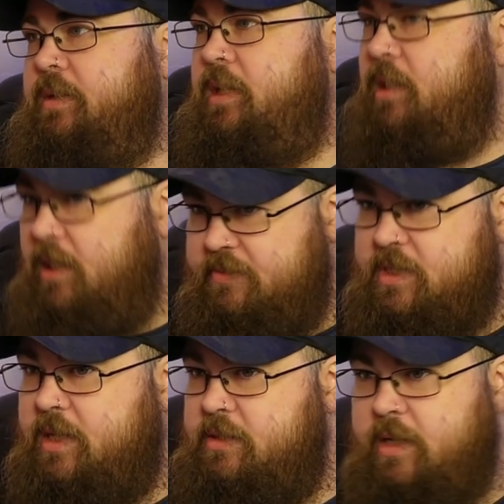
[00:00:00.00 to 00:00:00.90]
He loves
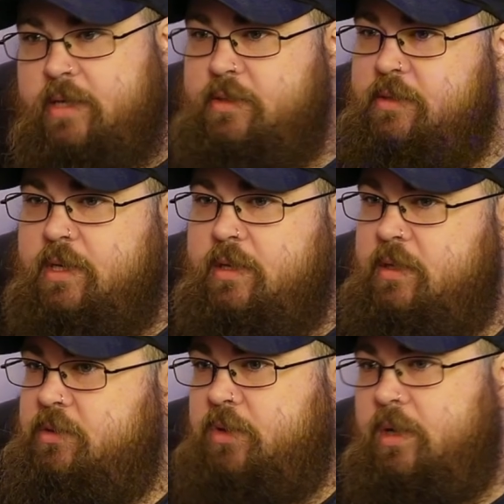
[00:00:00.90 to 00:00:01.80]
Dexter, as you said,
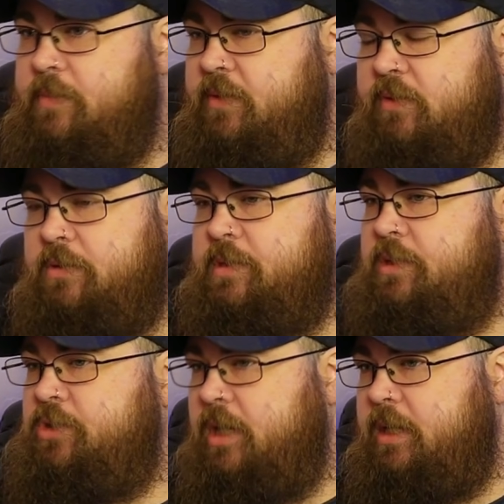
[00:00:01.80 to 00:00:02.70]
the trauma of losing
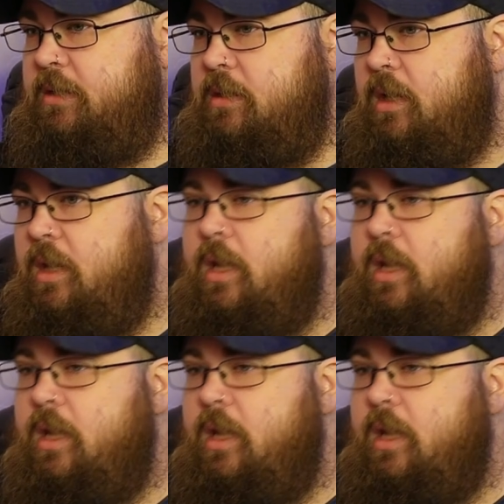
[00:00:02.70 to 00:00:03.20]
a child,